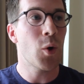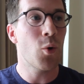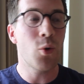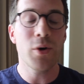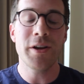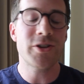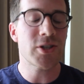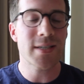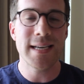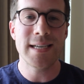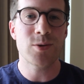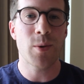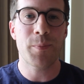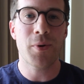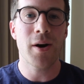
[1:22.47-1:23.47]
Or you just need
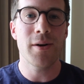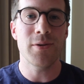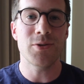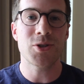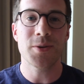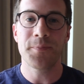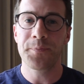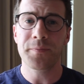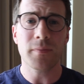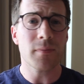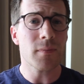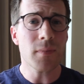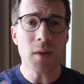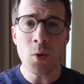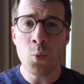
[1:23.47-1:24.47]
to approach
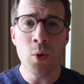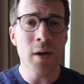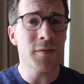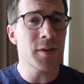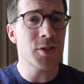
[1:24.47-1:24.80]
one of